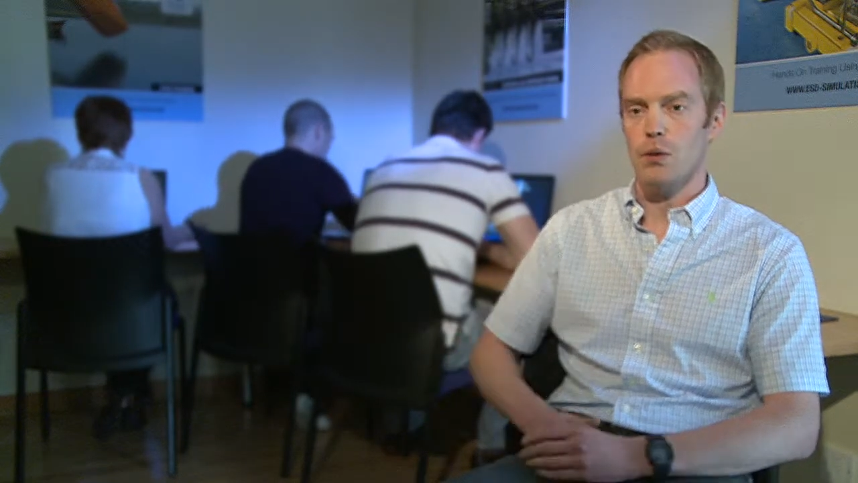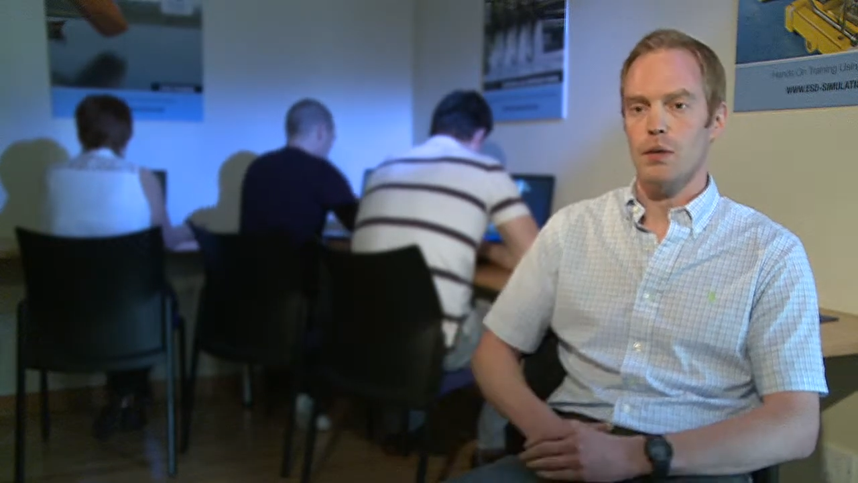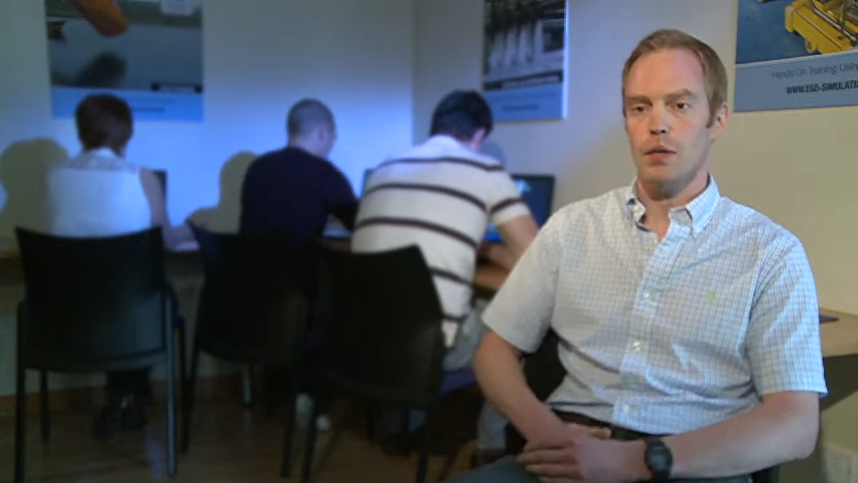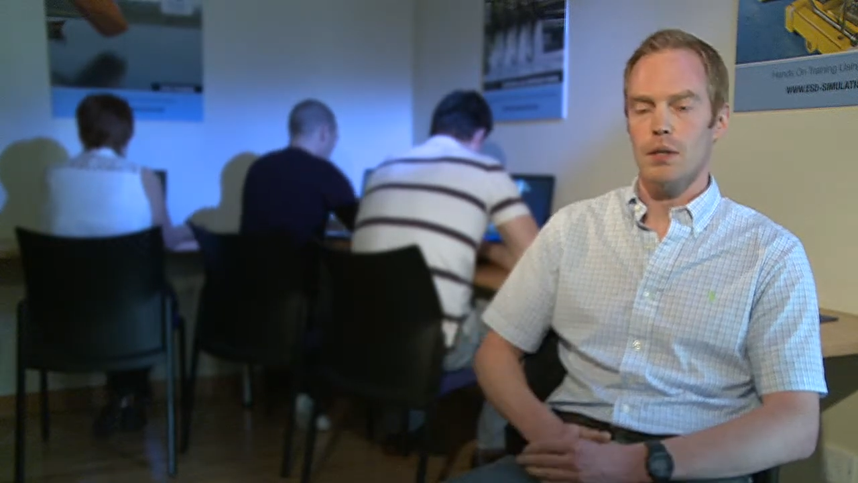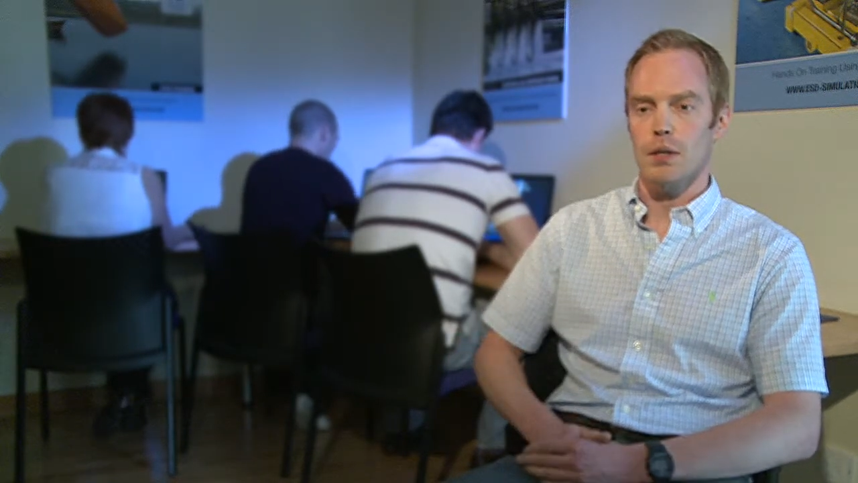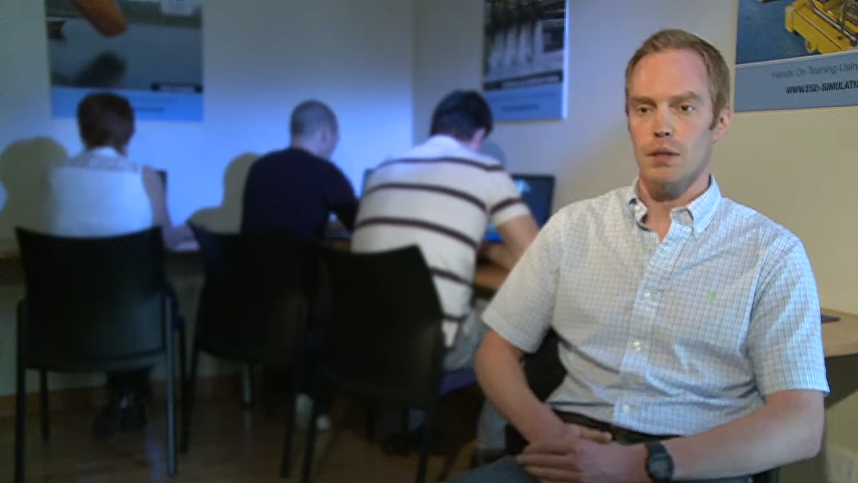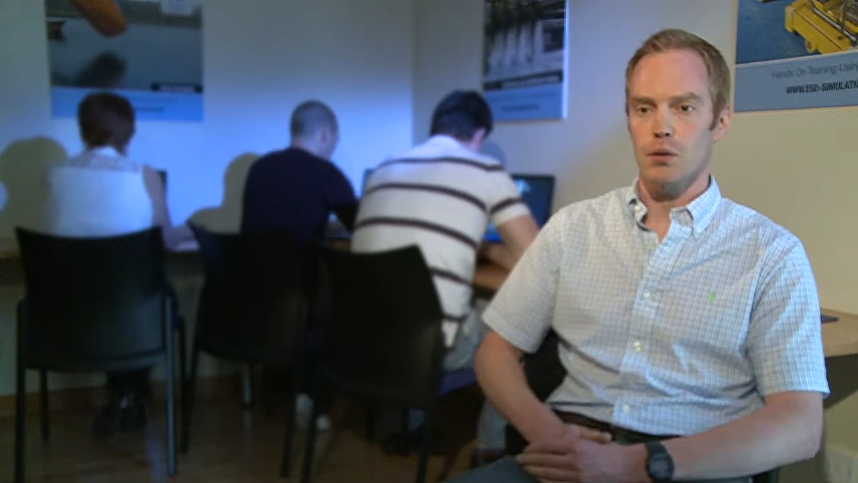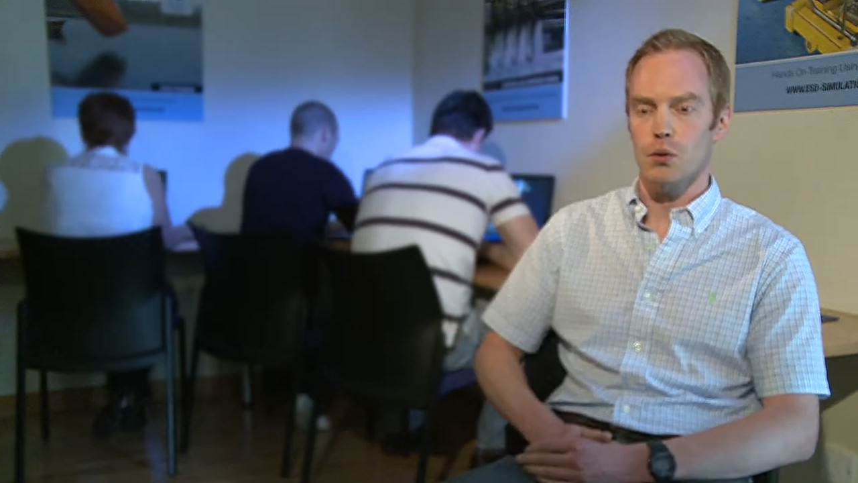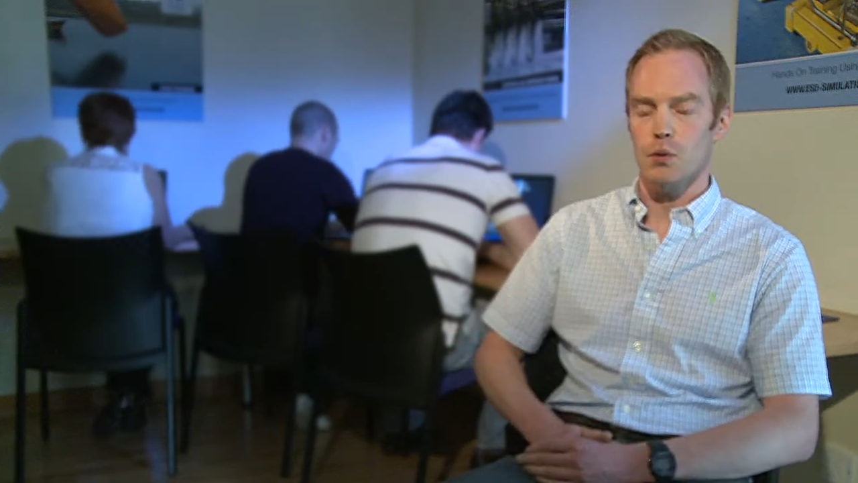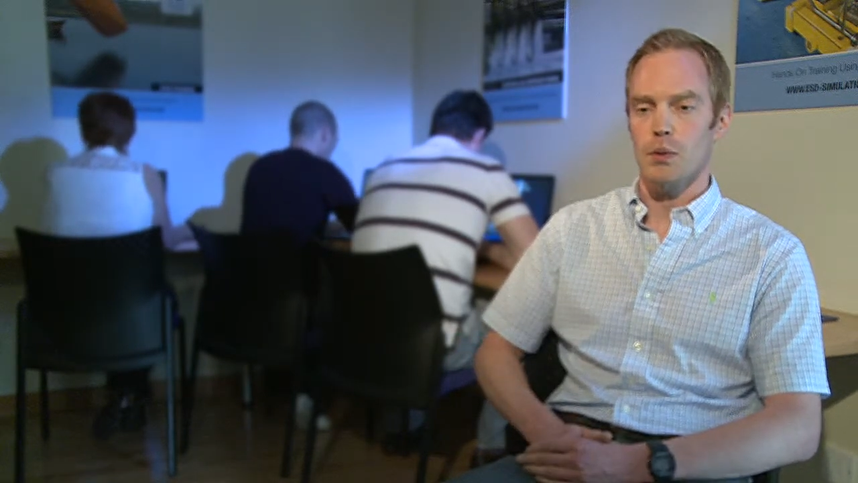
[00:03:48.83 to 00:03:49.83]
on that, that
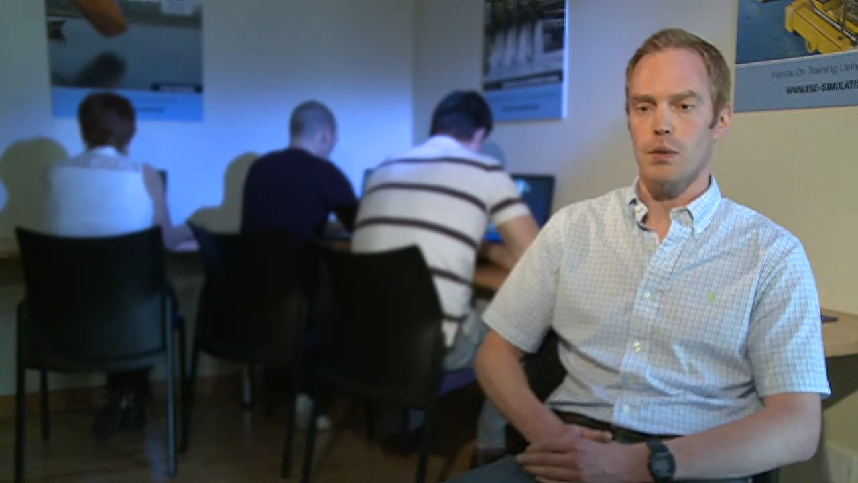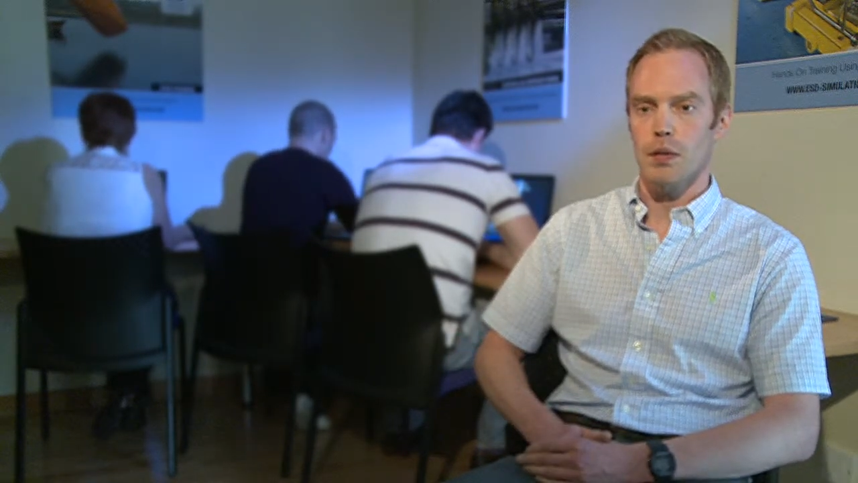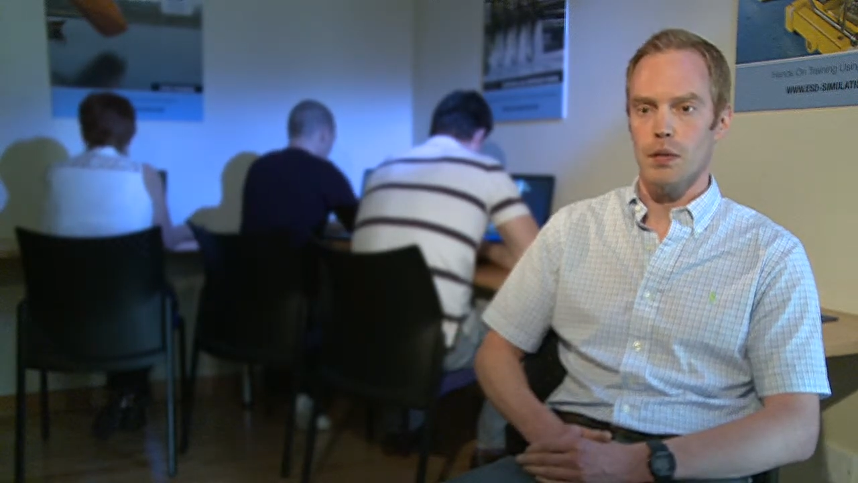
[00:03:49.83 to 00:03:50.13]
endorsement.